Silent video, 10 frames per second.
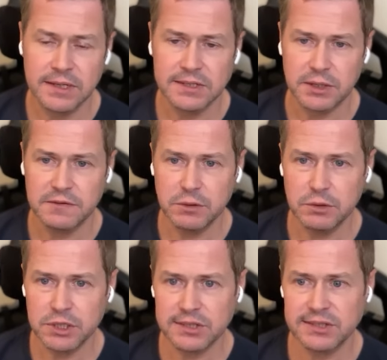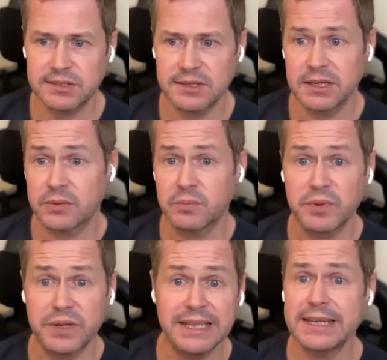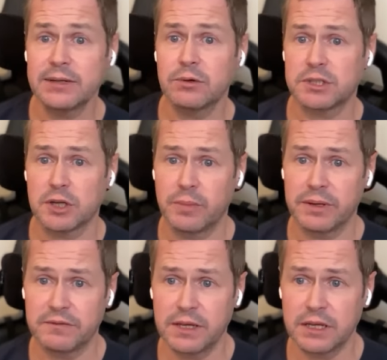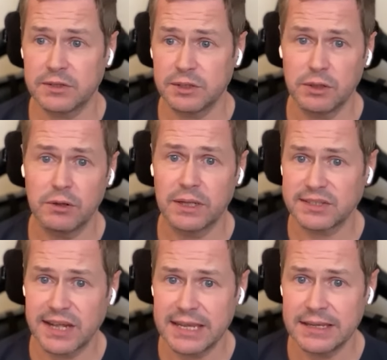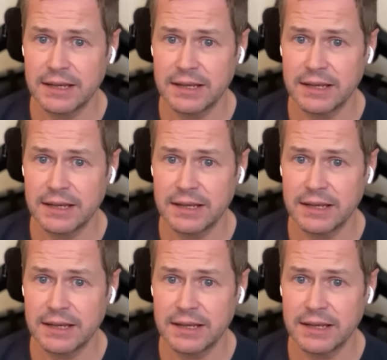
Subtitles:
So if you just completely ignore child benefit because let's say